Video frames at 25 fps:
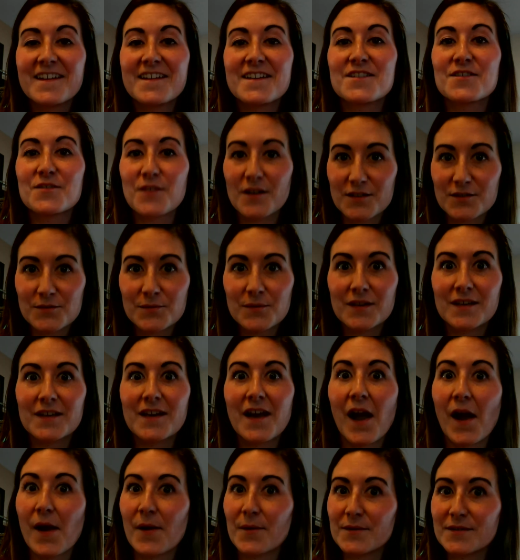Trust me,
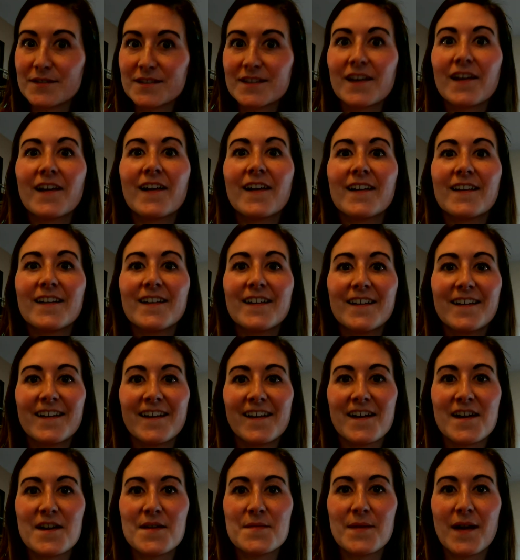I was there.
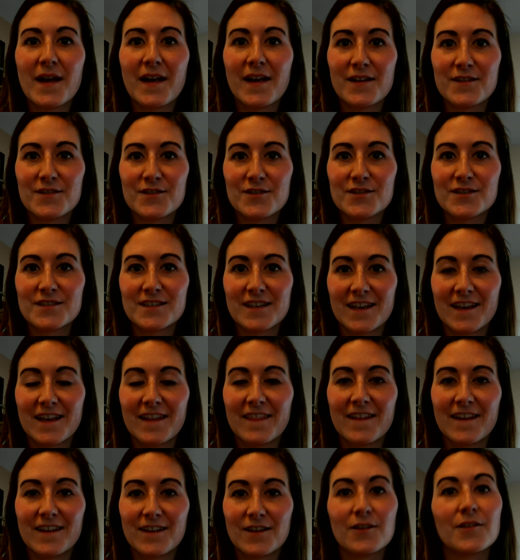I
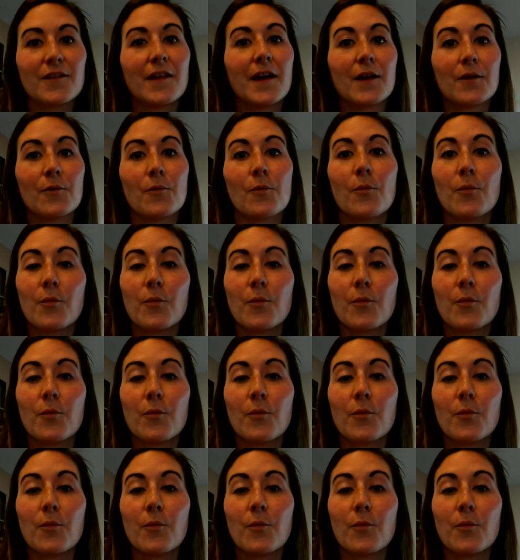understand that you're like,